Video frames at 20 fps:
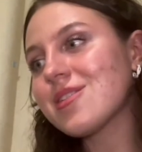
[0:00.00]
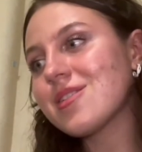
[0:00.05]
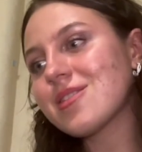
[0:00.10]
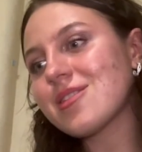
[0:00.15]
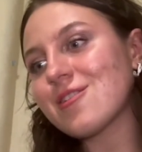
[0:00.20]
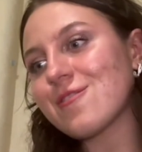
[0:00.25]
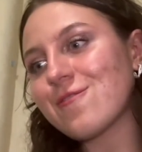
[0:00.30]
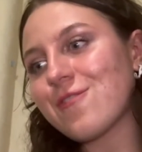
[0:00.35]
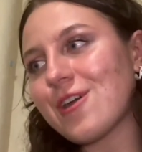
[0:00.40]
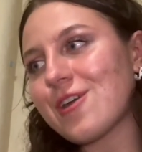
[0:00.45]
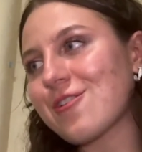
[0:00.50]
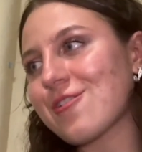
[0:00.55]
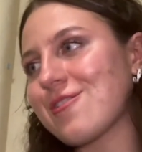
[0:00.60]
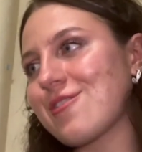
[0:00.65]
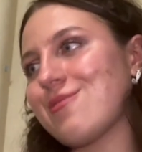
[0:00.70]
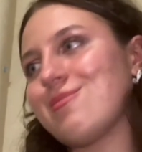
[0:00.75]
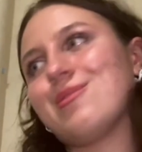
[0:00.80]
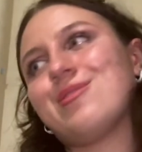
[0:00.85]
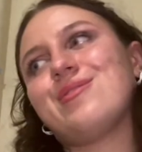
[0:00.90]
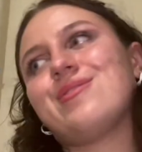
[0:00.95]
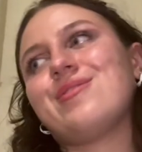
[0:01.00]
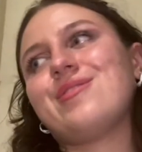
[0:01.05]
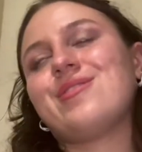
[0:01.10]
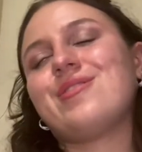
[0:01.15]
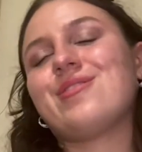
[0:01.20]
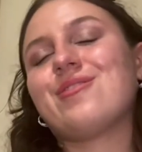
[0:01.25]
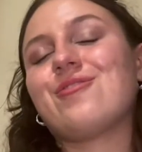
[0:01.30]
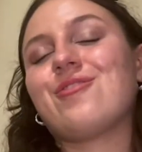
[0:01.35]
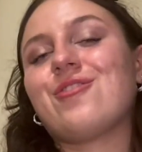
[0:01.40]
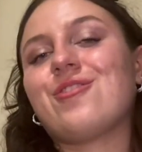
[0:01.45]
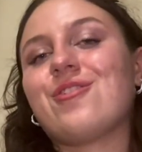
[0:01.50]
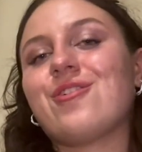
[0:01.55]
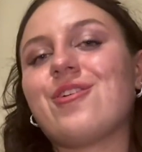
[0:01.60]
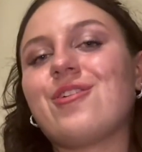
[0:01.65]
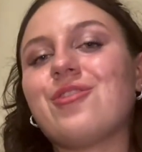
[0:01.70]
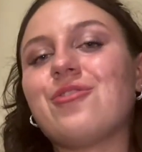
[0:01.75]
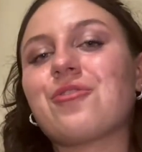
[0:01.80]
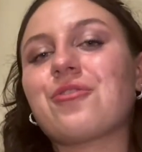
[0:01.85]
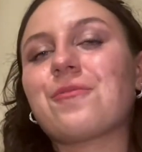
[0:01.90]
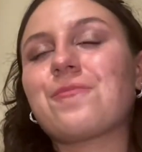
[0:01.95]
than fragrance mists. So,
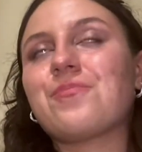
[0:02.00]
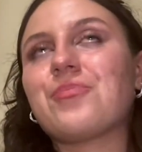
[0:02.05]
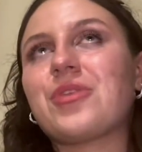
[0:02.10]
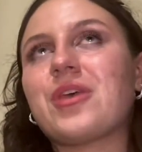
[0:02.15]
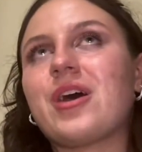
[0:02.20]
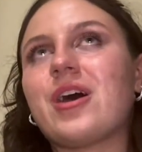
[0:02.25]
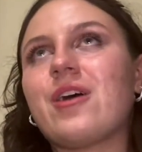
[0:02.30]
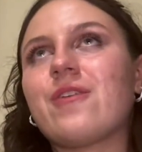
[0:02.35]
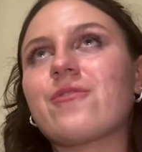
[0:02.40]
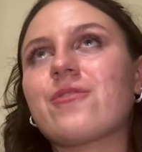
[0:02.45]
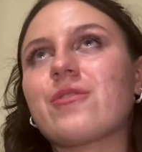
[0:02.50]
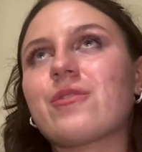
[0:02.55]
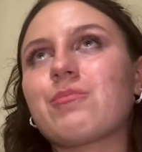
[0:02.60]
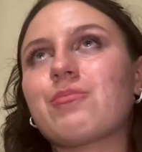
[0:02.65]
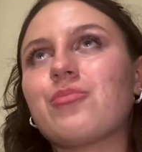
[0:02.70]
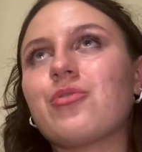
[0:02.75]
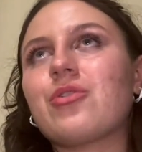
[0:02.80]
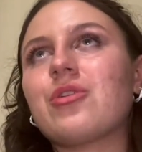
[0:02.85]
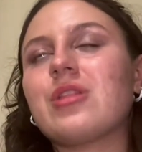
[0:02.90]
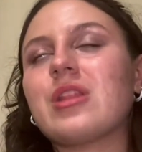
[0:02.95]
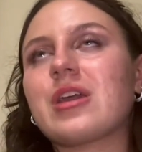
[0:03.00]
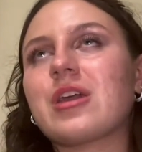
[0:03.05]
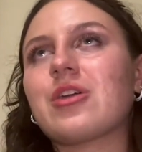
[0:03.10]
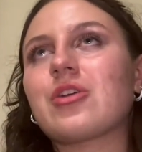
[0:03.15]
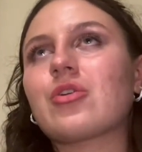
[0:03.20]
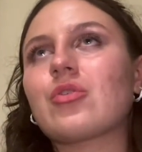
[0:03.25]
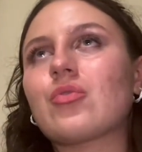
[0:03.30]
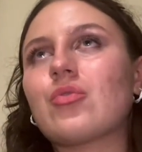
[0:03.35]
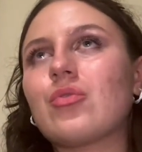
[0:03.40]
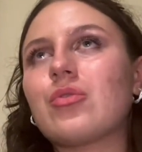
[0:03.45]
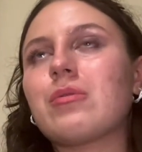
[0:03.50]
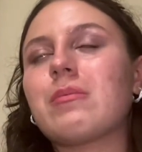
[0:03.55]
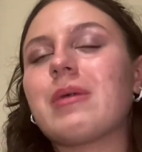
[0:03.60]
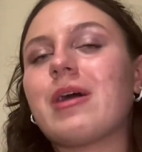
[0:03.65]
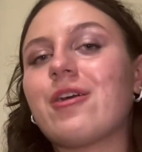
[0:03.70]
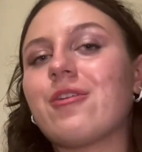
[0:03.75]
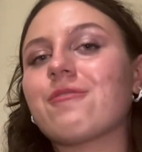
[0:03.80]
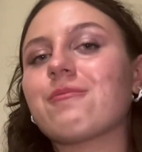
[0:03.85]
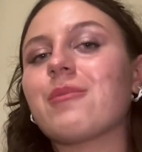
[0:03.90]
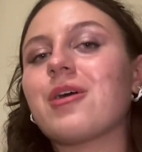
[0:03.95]
look, I've put like a good
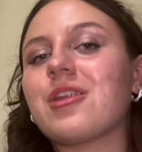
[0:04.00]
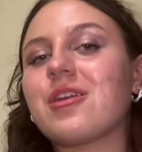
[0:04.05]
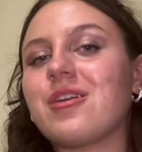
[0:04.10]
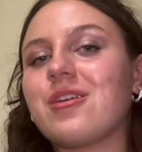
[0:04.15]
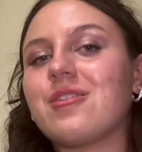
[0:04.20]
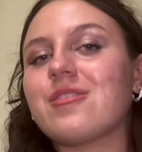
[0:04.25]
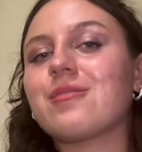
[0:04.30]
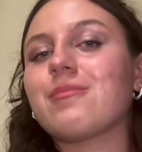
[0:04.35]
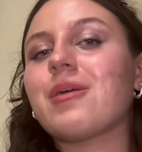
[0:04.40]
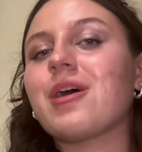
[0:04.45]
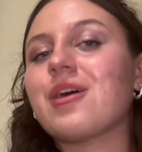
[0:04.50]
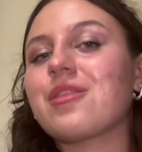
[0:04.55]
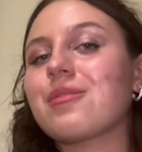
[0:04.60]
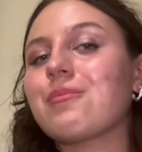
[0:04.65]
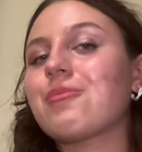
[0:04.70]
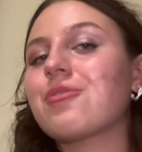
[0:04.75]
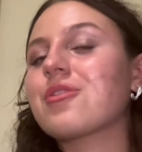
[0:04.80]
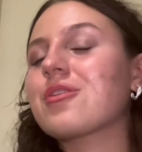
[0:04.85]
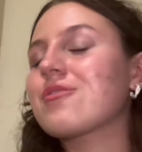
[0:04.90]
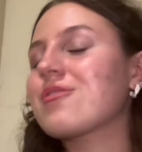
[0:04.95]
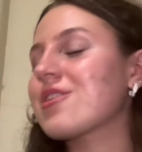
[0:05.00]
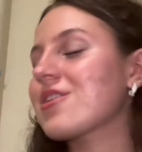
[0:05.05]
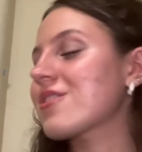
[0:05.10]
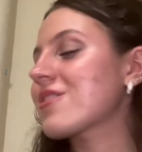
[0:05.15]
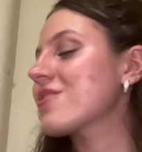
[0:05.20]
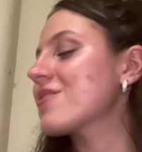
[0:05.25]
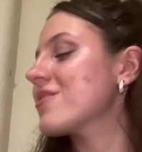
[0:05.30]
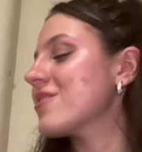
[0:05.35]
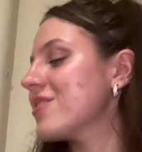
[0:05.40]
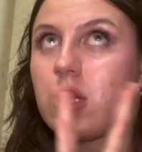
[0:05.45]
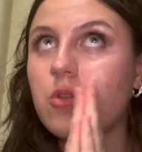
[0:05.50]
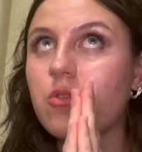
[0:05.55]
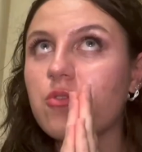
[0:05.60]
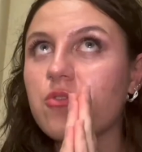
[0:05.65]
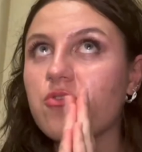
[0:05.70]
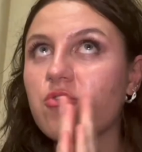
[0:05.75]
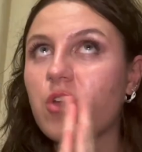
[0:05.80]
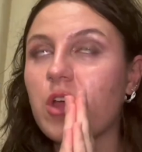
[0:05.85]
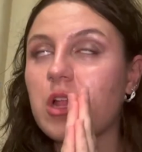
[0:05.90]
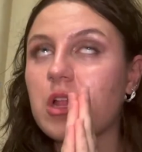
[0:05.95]
amount of money into Bath and Body Works. In
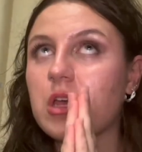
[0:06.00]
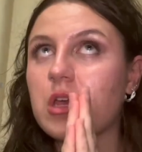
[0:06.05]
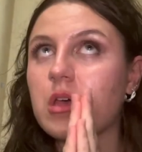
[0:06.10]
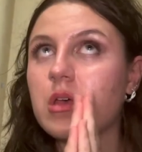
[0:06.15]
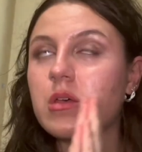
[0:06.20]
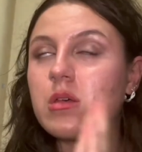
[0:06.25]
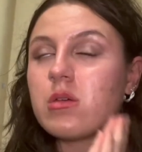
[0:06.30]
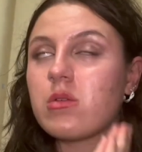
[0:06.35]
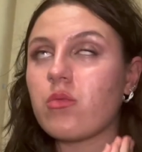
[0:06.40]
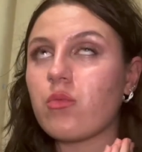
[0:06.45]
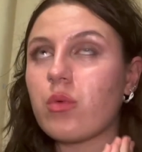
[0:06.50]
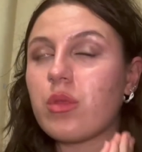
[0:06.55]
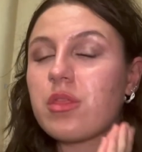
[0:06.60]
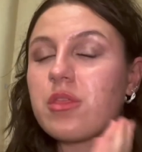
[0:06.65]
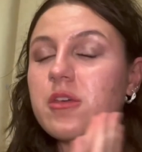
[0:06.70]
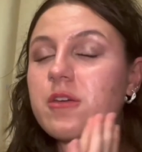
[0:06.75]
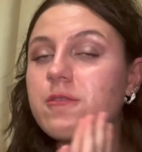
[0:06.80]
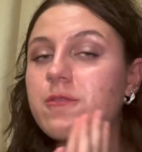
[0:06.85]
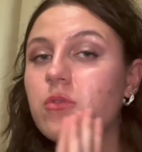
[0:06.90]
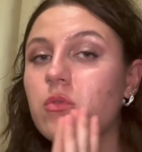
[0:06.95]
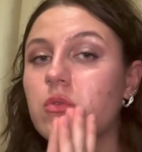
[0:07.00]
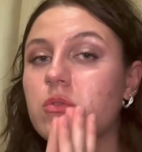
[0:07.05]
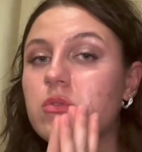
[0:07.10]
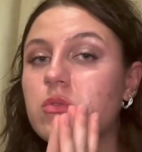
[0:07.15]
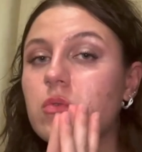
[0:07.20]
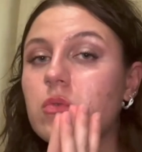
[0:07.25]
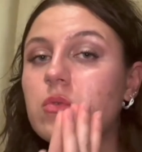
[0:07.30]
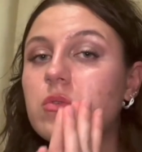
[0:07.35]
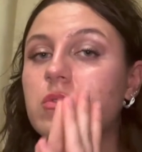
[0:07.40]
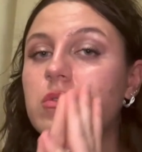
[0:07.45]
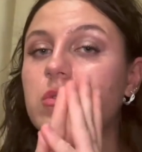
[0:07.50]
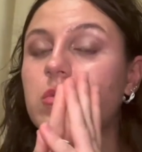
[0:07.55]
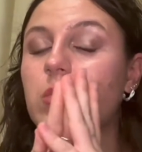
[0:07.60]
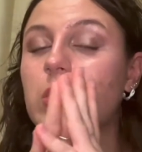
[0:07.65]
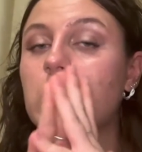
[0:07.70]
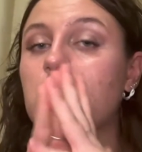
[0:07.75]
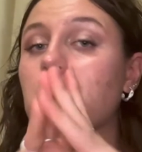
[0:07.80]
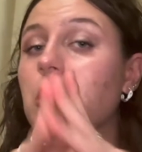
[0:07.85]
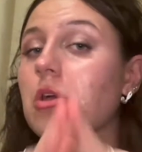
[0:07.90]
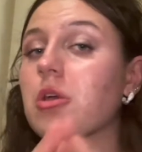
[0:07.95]
Australia, with their four stores,
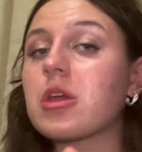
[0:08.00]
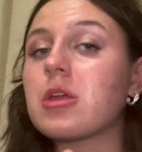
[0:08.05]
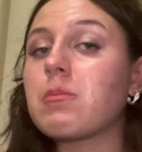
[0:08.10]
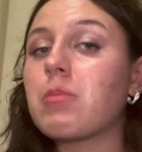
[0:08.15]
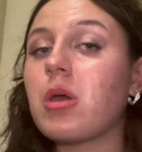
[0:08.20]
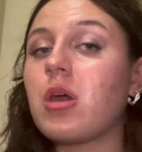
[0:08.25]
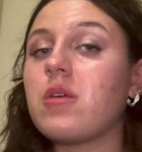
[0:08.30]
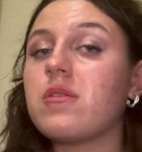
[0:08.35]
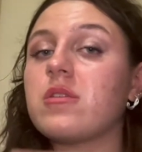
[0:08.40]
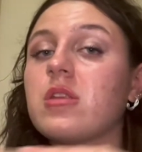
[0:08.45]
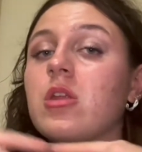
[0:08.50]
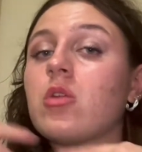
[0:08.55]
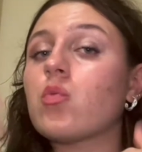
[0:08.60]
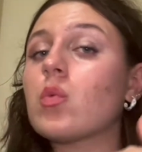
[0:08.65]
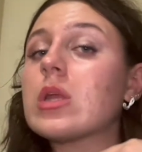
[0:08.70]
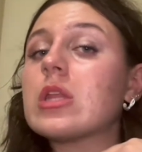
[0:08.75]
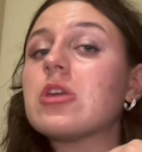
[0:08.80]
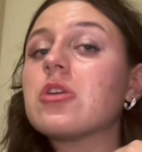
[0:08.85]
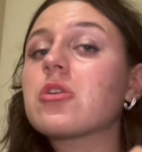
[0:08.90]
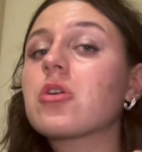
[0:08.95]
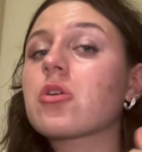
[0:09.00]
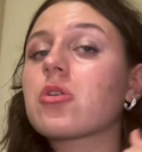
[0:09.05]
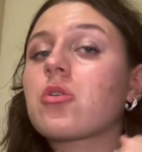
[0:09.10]
when you go in person and when you go